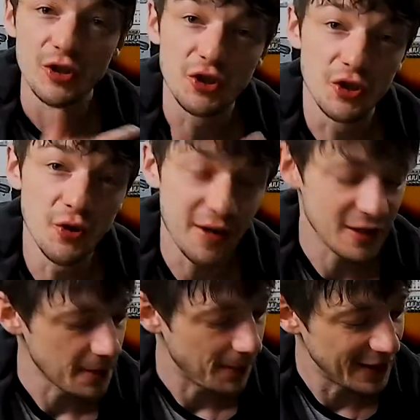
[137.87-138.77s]
To do
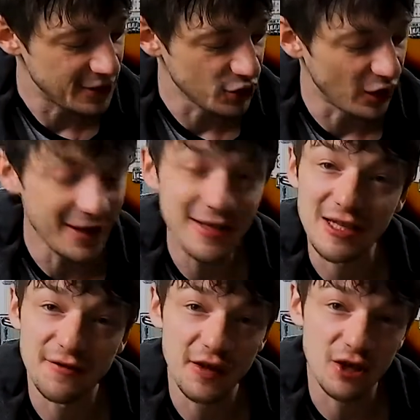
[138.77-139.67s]
this, place your
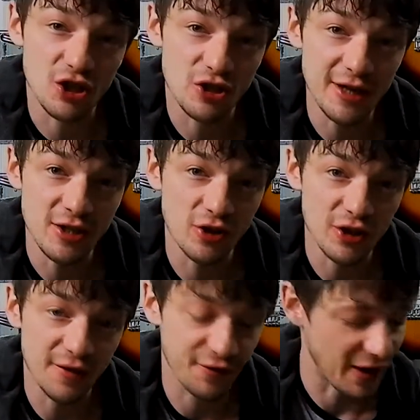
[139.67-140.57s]
index finger straight
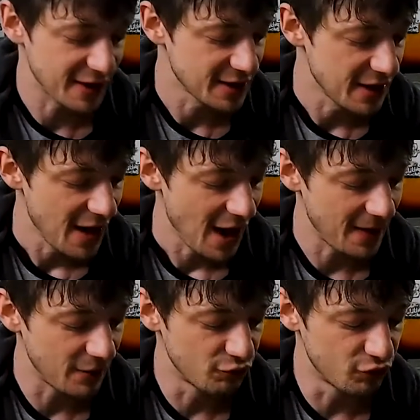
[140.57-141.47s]
across the fret
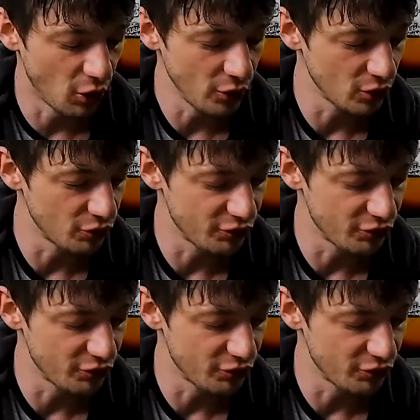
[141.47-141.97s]
and then roll your